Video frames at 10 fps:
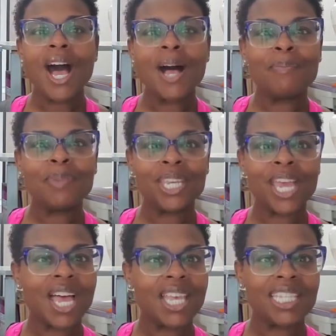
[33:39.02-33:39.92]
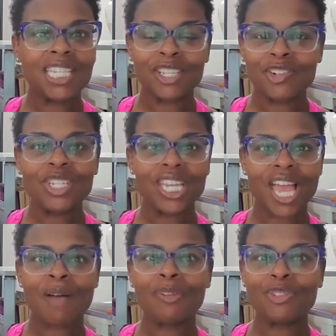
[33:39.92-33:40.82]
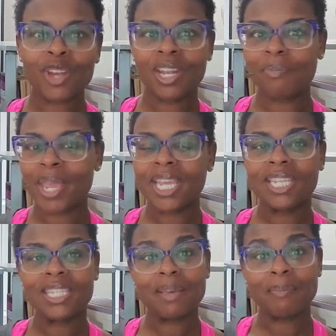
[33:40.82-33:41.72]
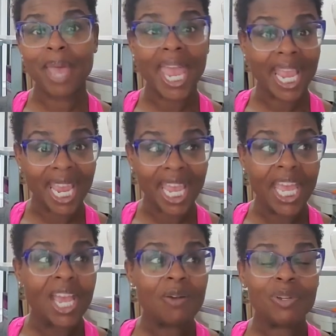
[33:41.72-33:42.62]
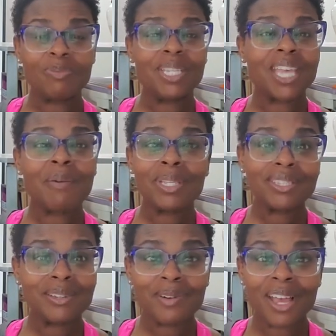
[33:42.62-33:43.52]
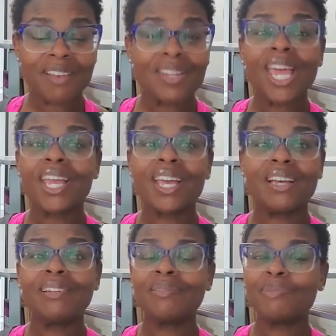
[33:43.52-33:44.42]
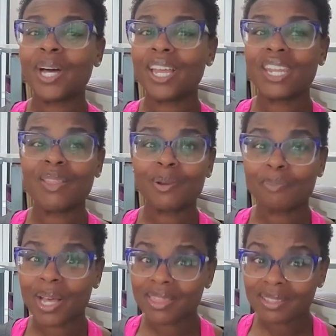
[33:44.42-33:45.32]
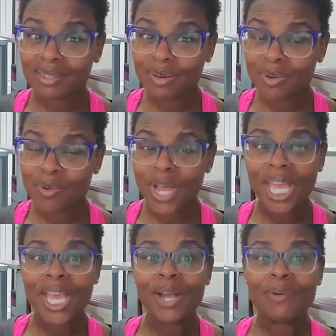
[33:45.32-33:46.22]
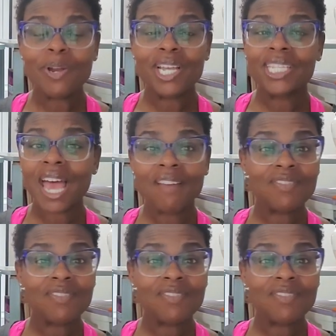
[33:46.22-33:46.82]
Because literally I was trying to make it to May, which means I would still have like, another month of school. Whereas I